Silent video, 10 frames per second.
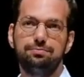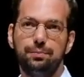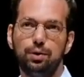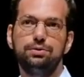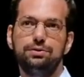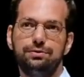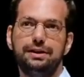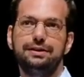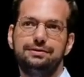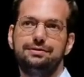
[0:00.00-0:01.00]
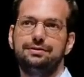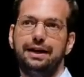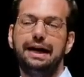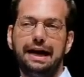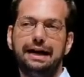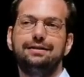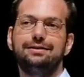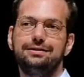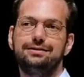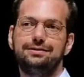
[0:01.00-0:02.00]
mobile device
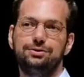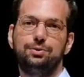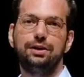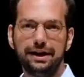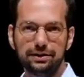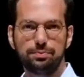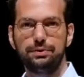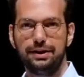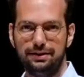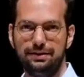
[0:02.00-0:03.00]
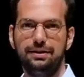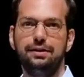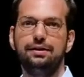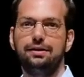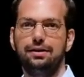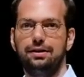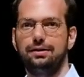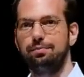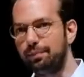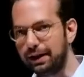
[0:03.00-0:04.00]
analysts who are expert at it
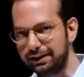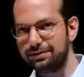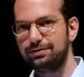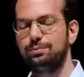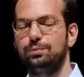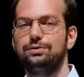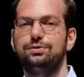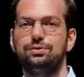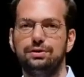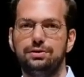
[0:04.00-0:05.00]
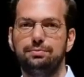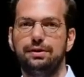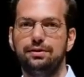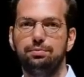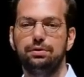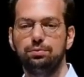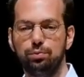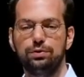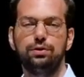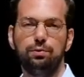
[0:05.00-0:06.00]
uh, might want to do this method, but
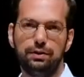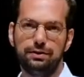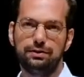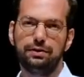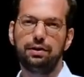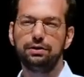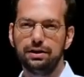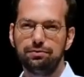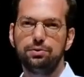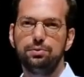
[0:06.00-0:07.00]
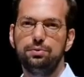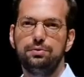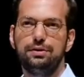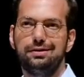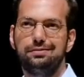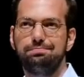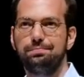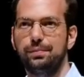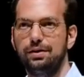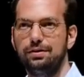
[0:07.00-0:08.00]
we're nowhere near there. I'll give you um,
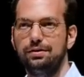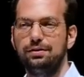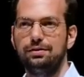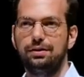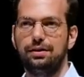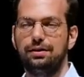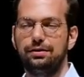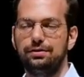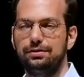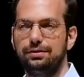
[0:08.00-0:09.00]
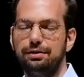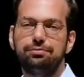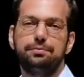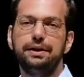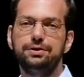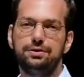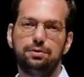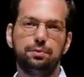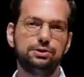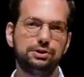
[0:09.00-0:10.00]
uh, information
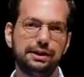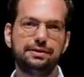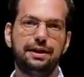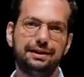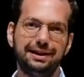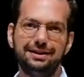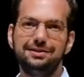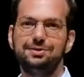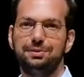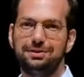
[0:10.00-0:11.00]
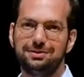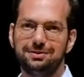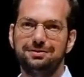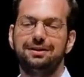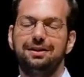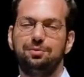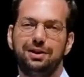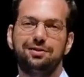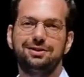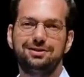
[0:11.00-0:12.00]
on what J tag is, but uh,
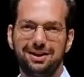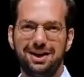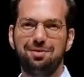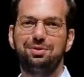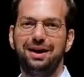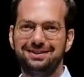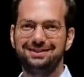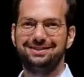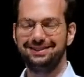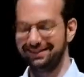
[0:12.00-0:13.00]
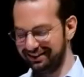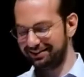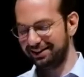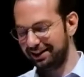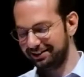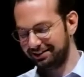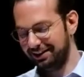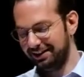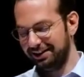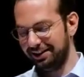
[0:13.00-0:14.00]
we obviously can't practice it in this class.
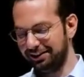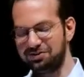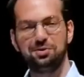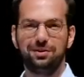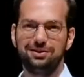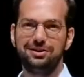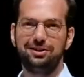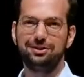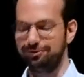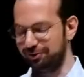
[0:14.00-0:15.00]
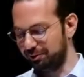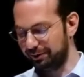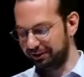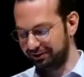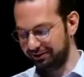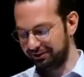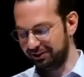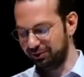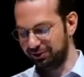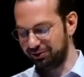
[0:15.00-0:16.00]
Unless you want to tear your phone apart,
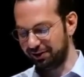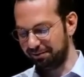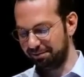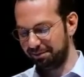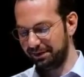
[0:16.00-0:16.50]
then you can try.